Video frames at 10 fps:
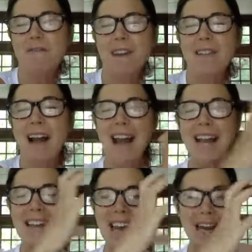feel like
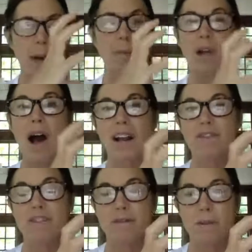I get a block
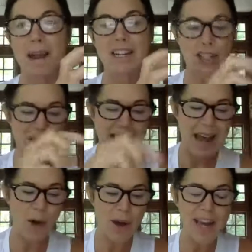of information
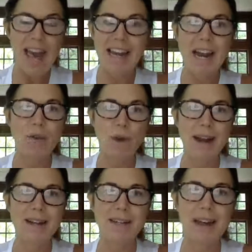now and I
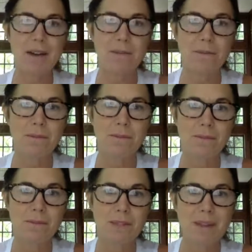write it down.
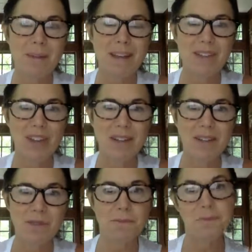Does that make
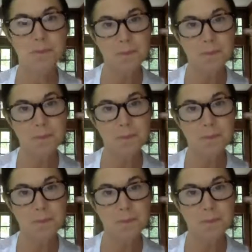sense?